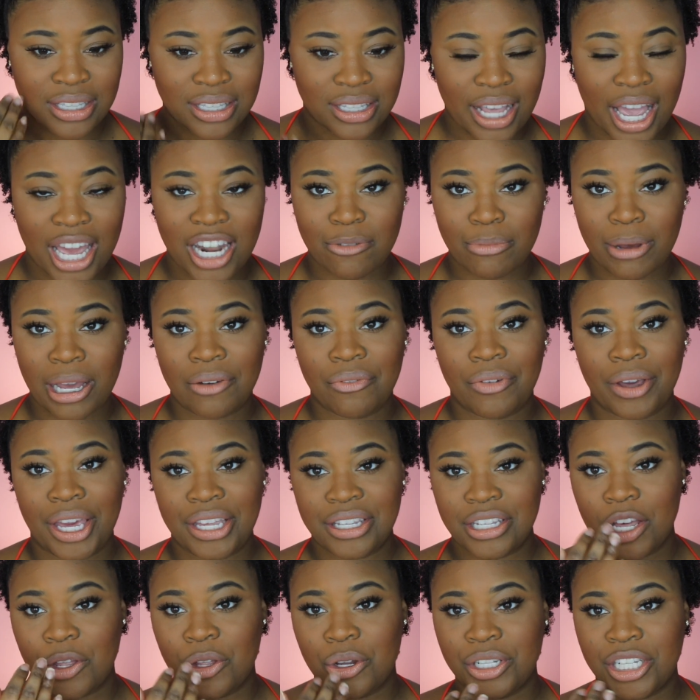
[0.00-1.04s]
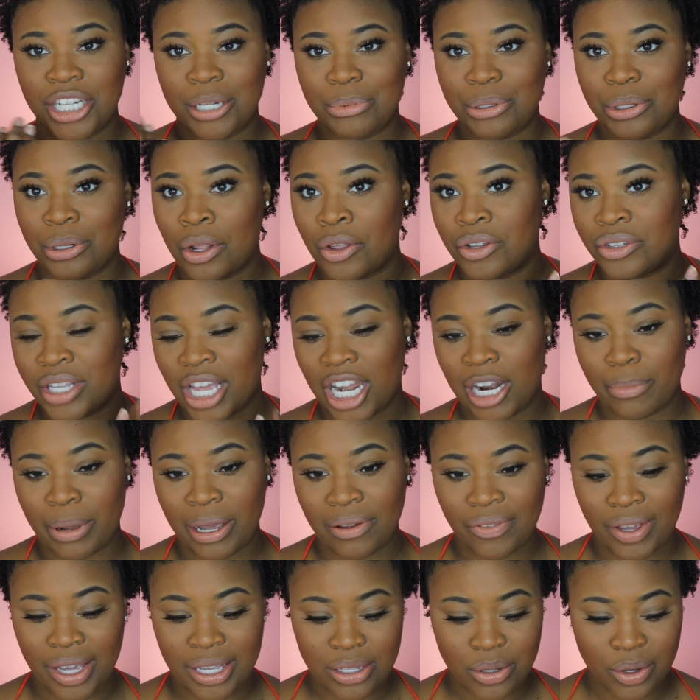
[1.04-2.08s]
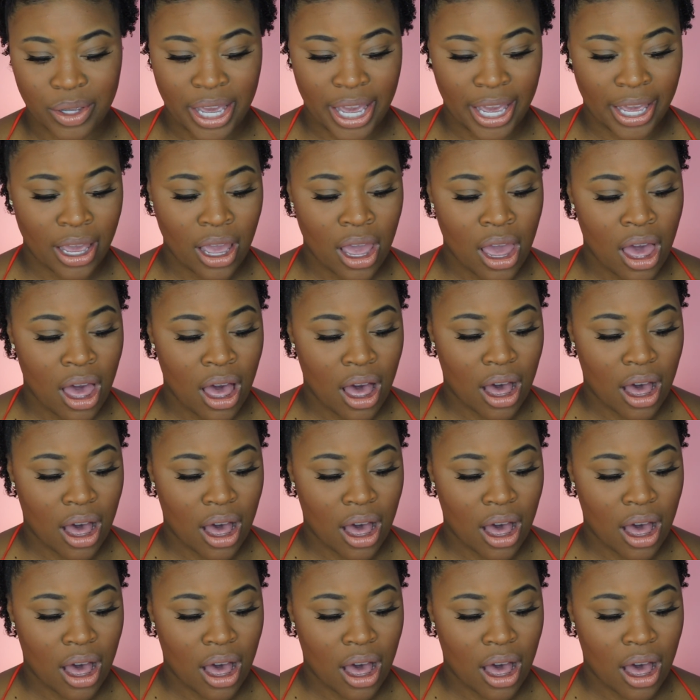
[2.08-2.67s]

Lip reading: side of my face, other dip, do the other side of my face, okay?